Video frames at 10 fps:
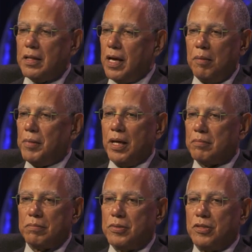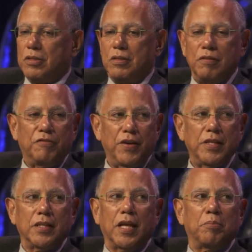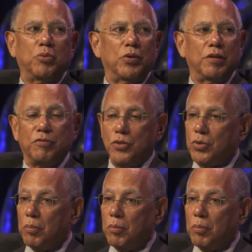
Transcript: I'm not defending that point of view.